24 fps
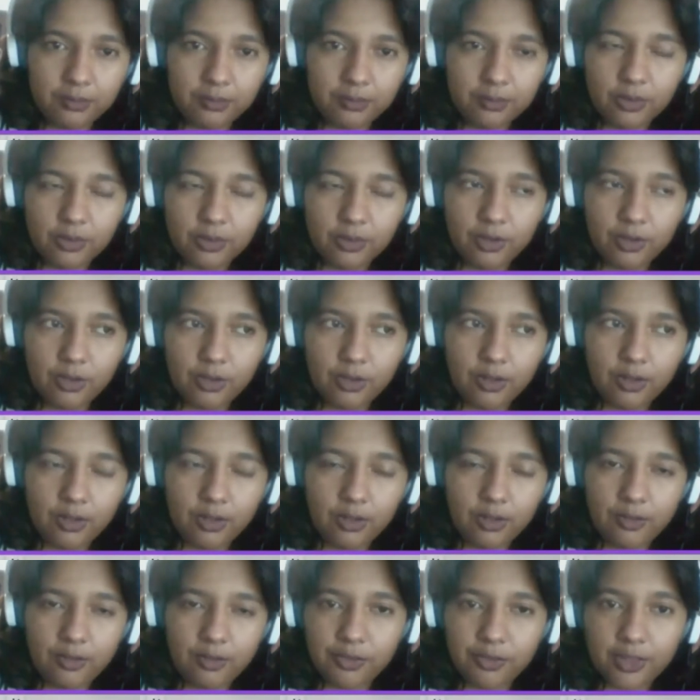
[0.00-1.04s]
for the lack of a
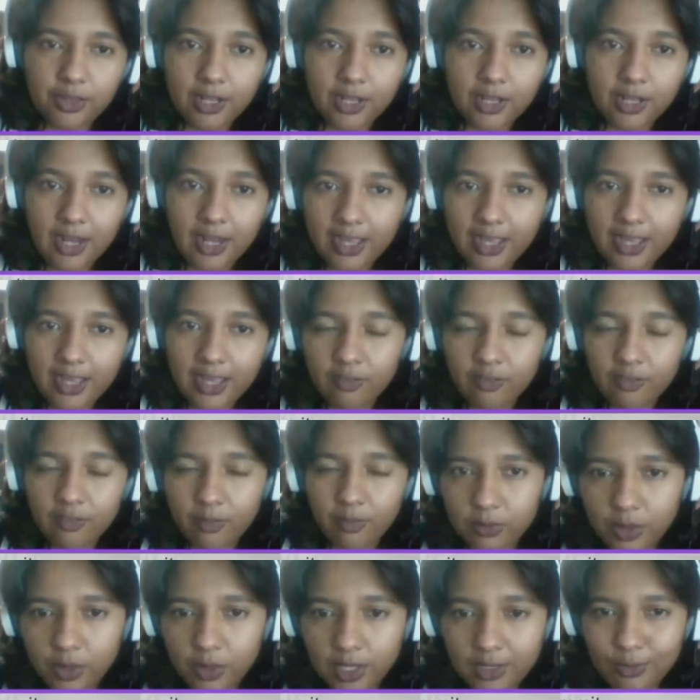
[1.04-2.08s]
better word,
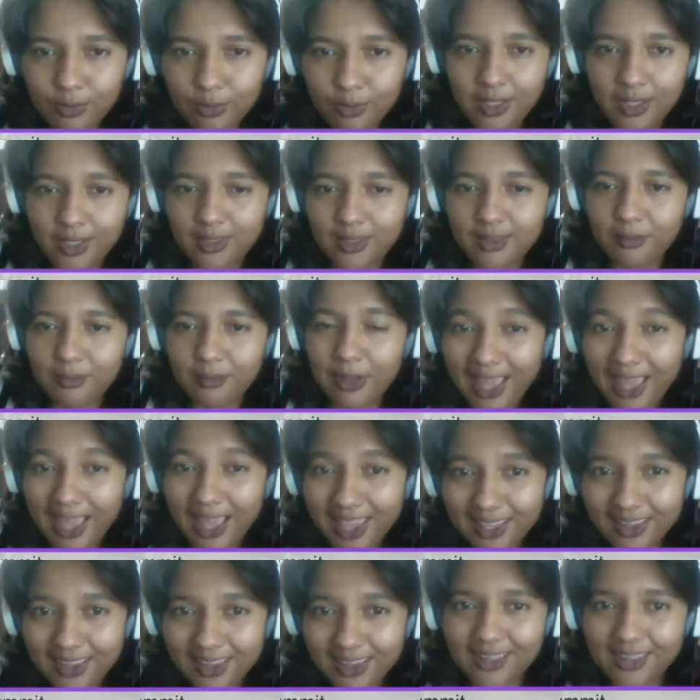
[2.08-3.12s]
to be
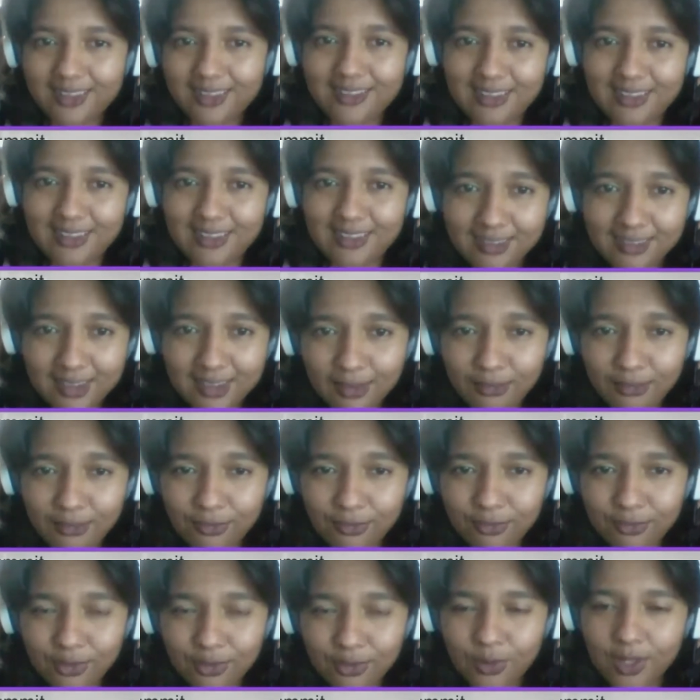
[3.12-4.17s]
polite and
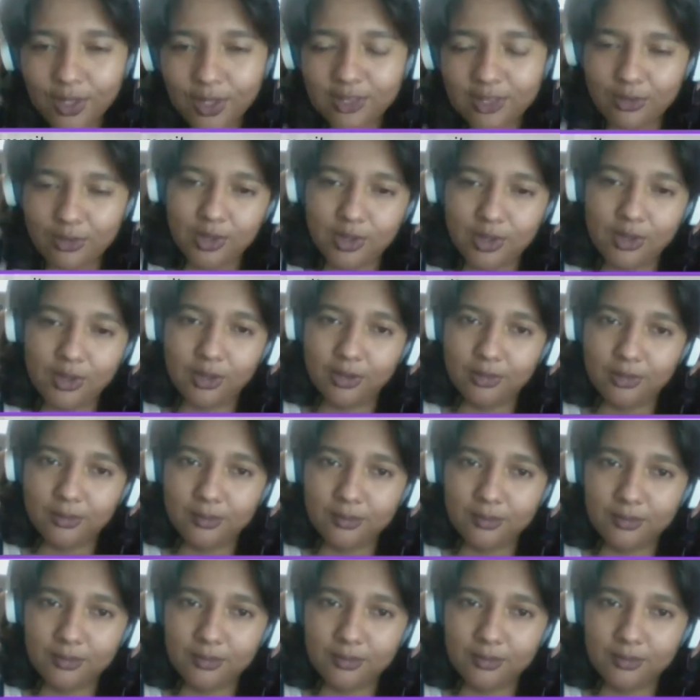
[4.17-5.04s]
sensitive to what's going on.